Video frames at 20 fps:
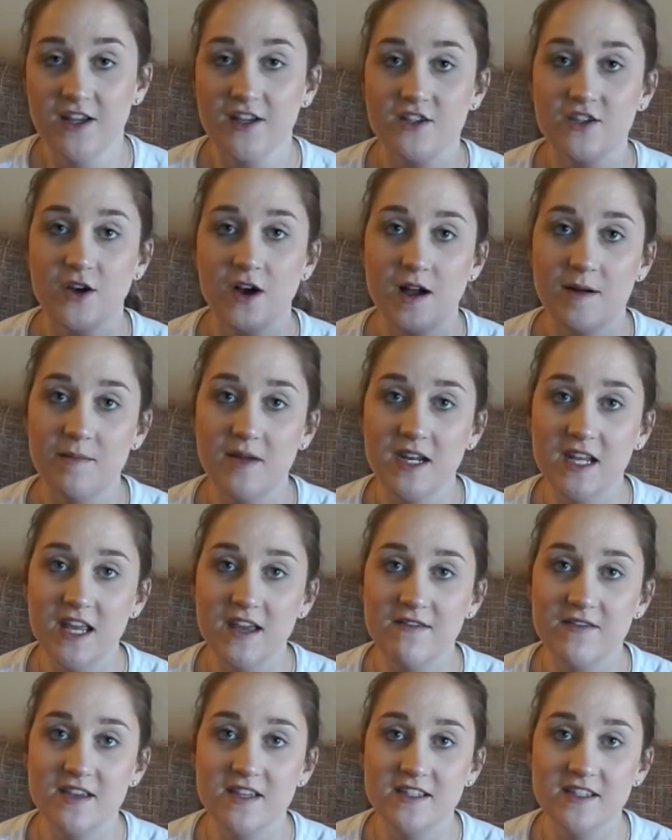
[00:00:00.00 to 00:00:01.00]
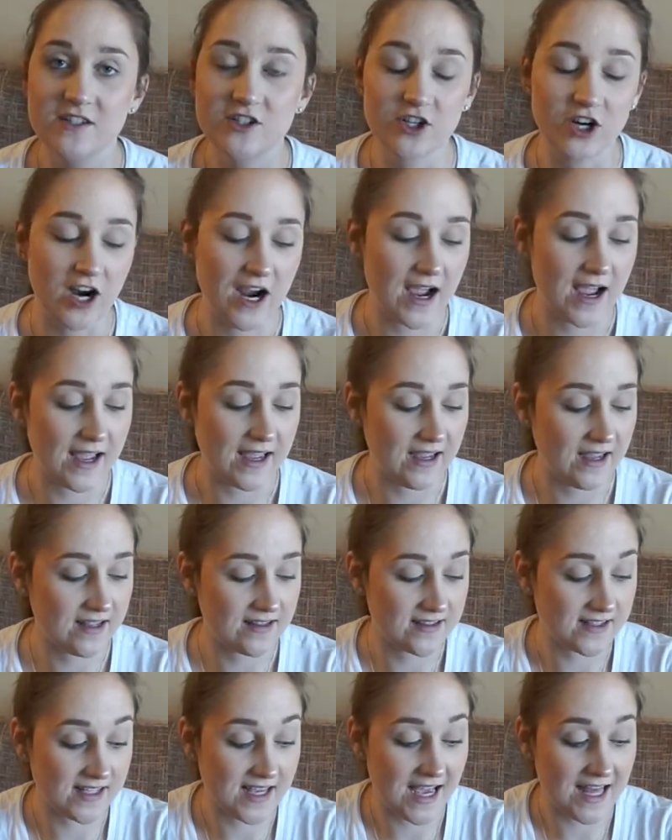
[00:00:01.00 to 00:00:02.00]
So I'm gonna give this a try.
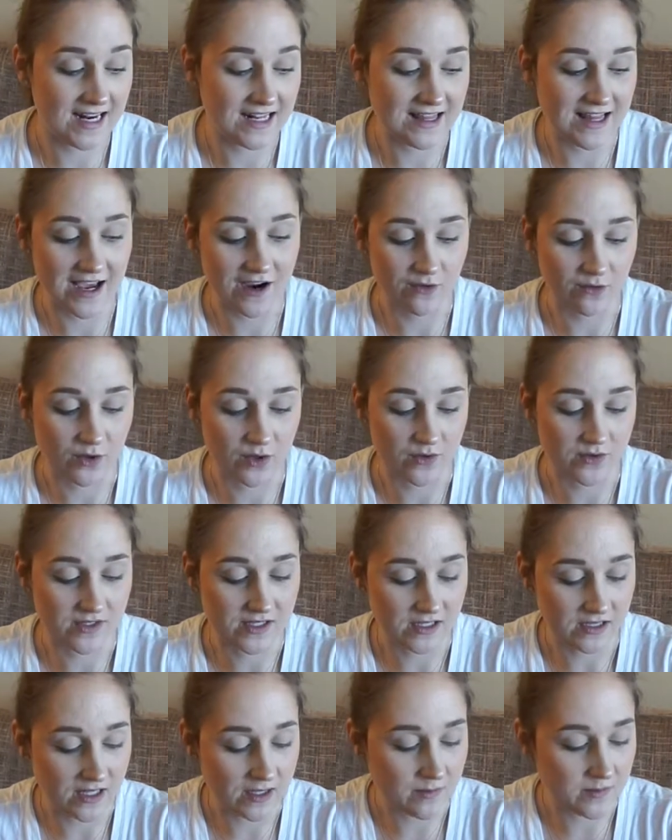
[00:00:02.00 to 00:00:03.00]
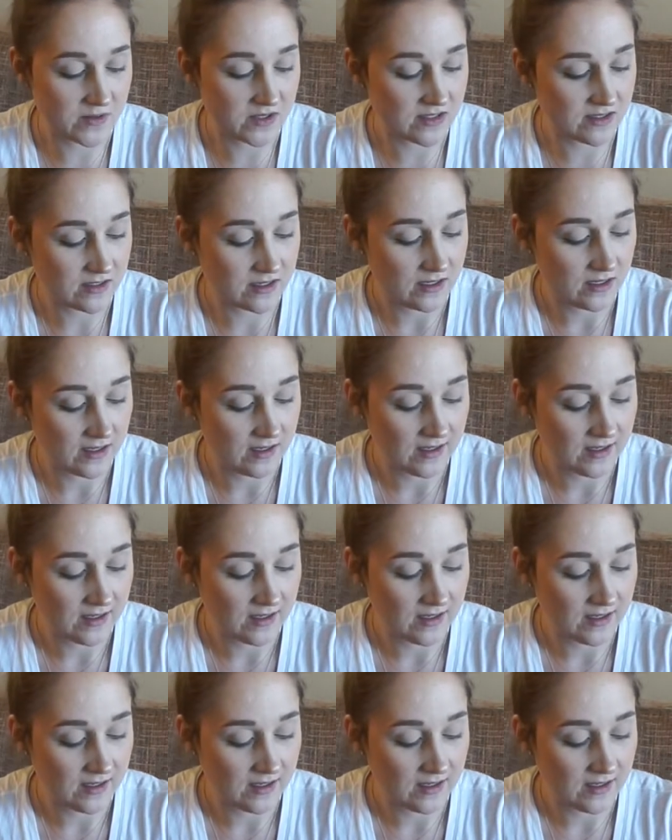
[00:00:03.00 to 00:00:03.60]
It's again in that rosy lips.